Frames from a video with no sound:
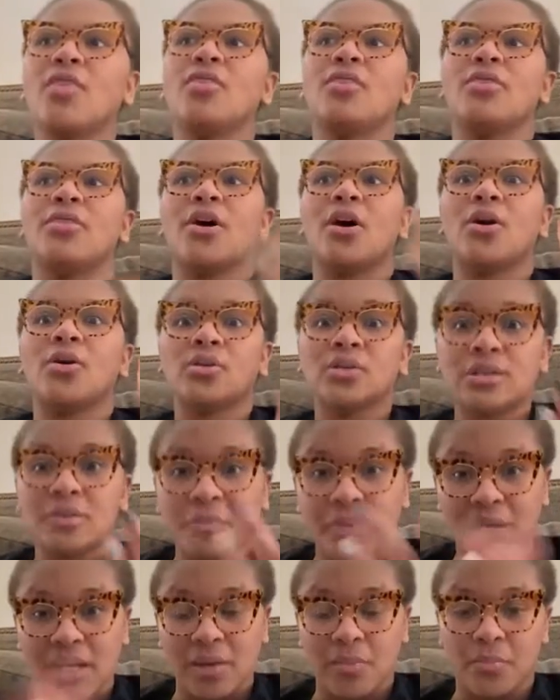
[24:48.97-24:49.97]
Those
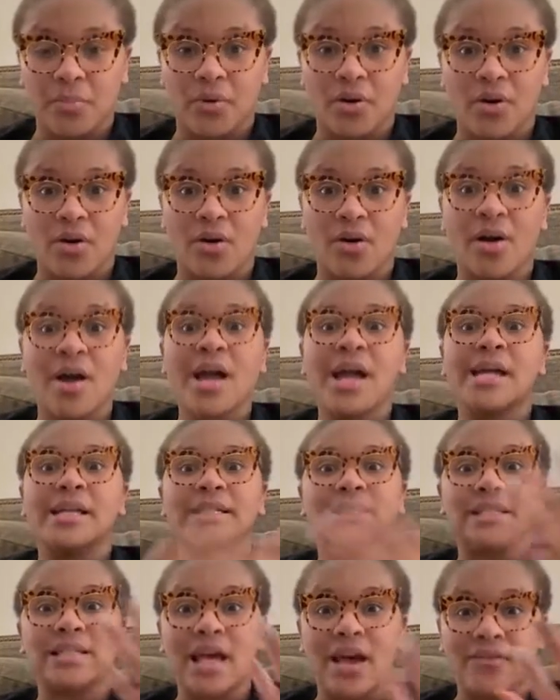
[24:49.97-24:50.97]
people
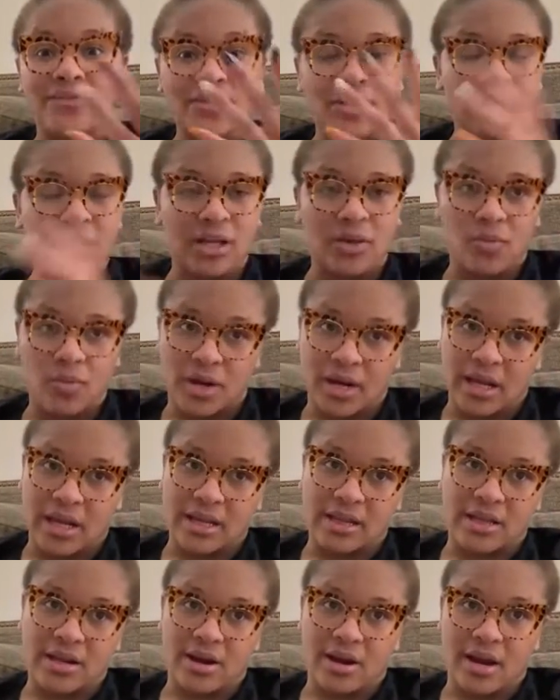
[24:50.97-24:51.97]
definitely want to
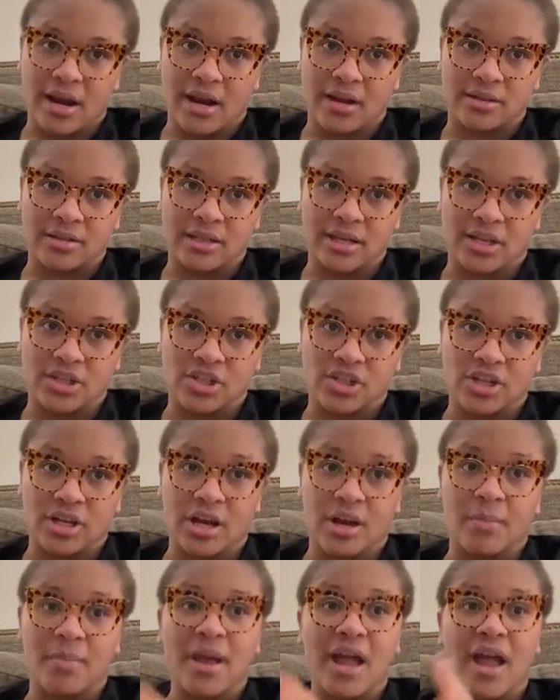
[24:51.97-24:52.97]
get their hair touched
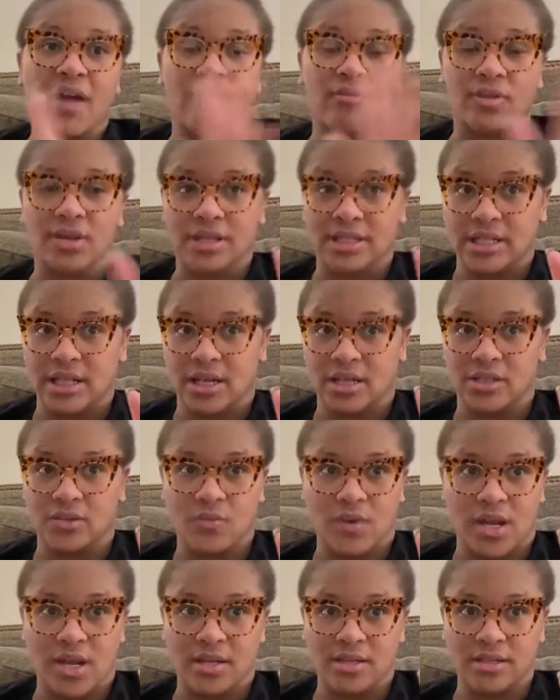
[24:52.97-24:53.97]
up every
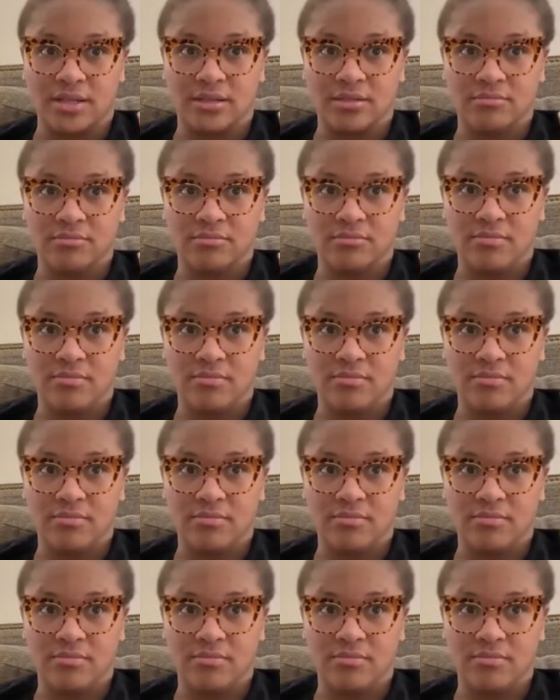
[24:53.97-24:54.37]
6 weeks.